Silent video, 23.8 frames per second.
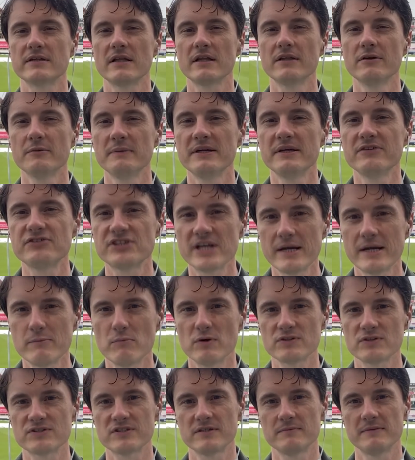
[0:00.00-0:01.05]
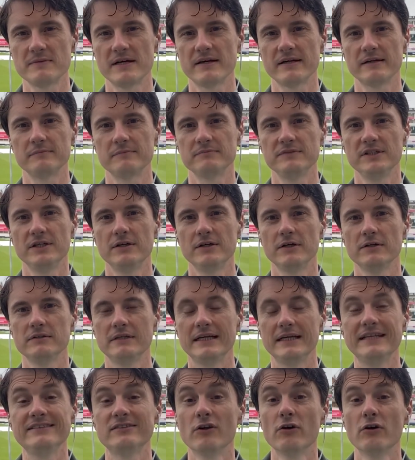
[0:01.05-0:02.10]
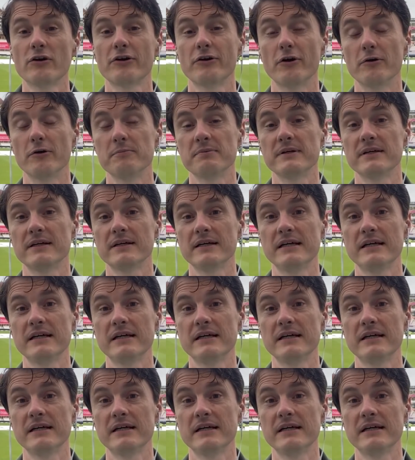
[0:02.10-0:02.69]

little bit of Shane Watson about him. You know, he's not an opener.